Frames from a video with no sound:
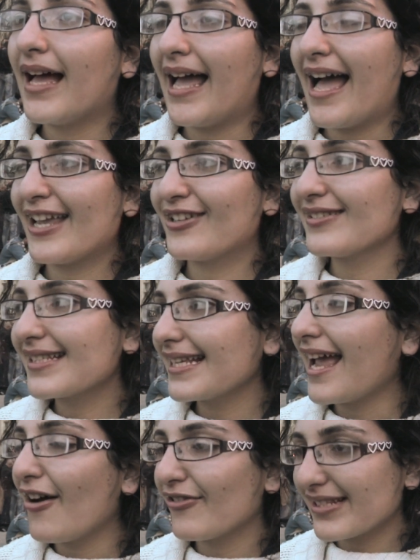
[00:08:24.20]
I could
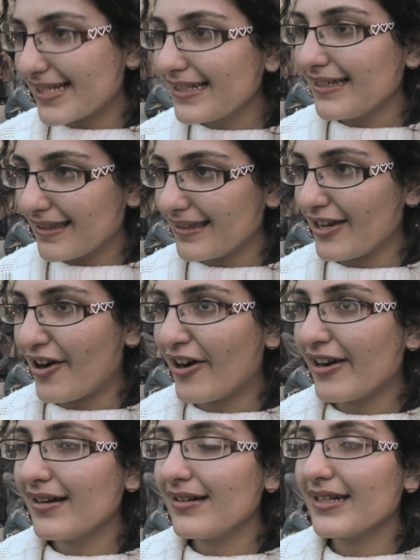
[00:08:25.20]
see how resilient they
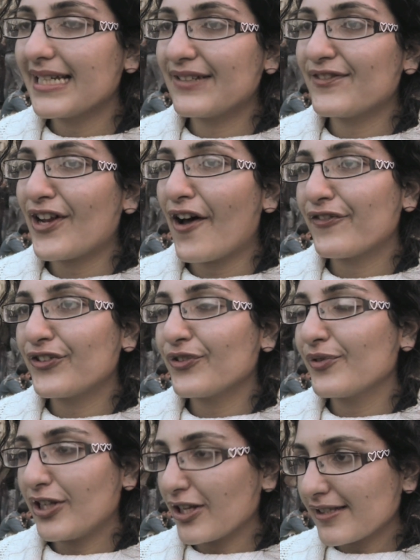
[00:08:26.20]
are, even
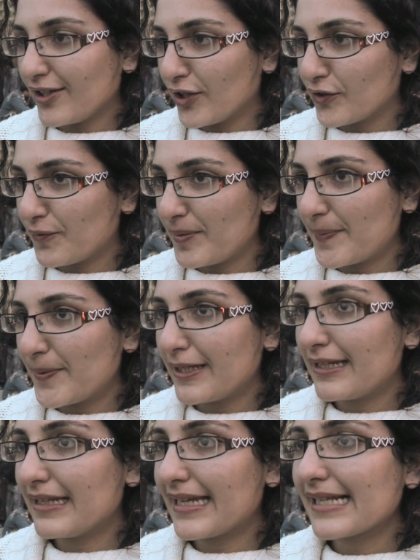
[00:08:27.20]
after we lost a lot of people
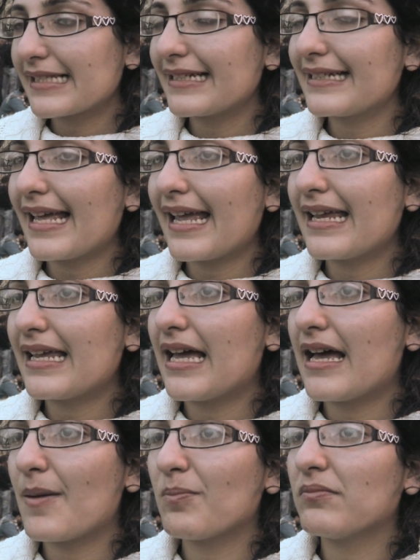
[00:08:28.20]
yesterday.
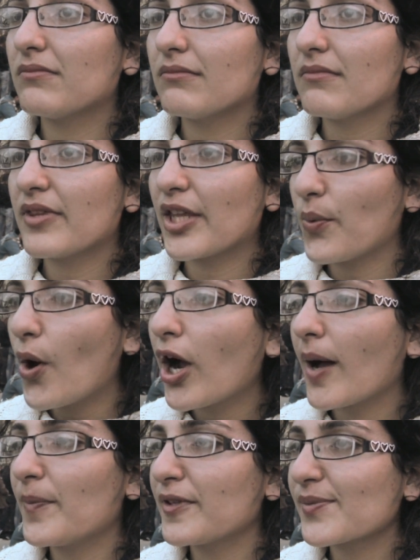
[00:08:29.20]
They
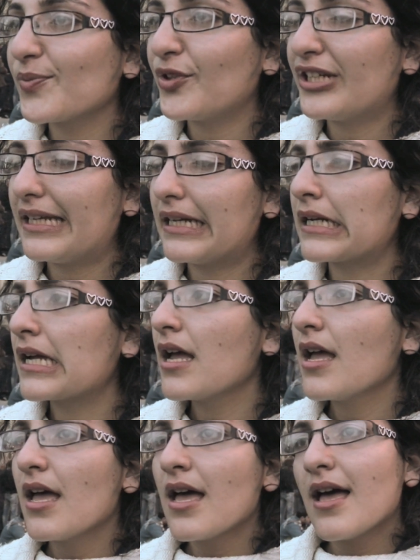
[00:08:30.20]
woke up this morning
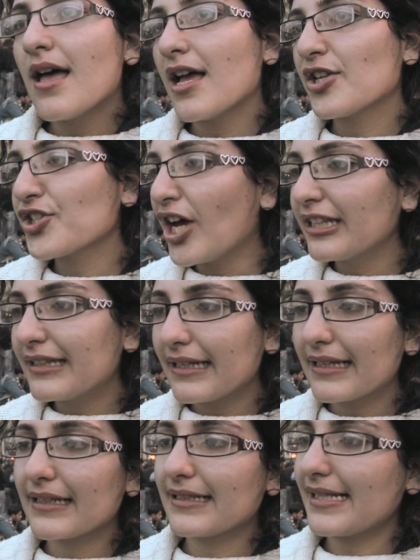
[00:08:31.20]

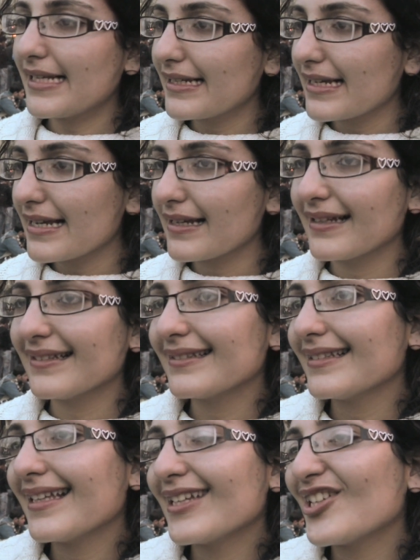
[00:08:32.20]
chanting and singing, and
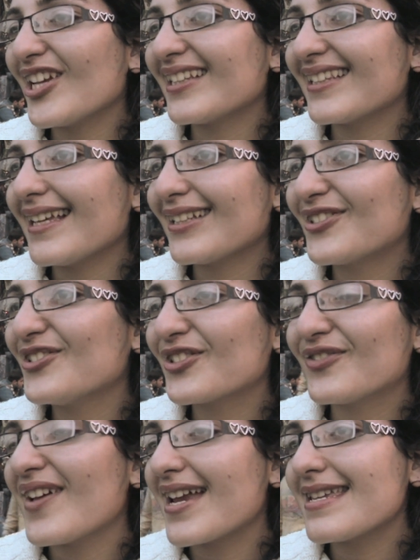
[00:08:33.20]
it
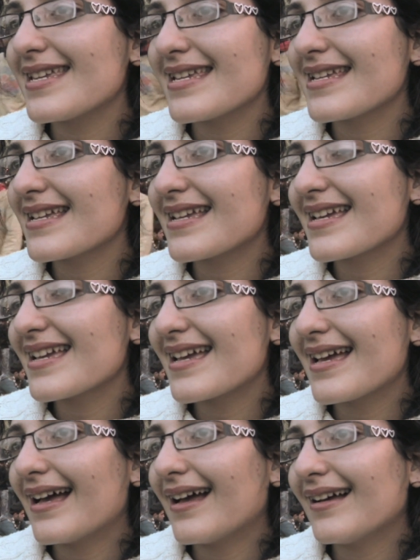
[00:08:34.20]
looked very
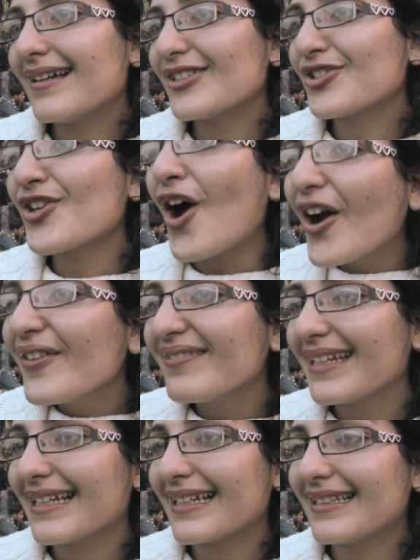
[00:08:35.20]

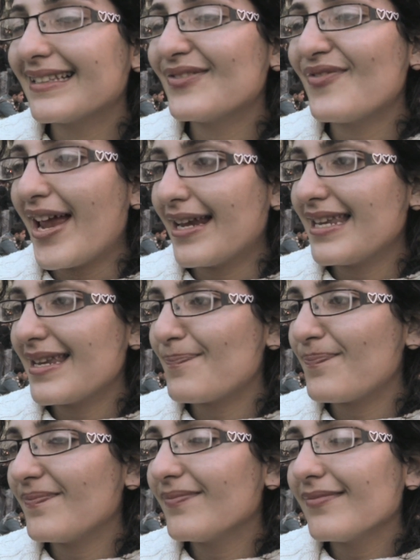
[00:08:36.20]
charming and very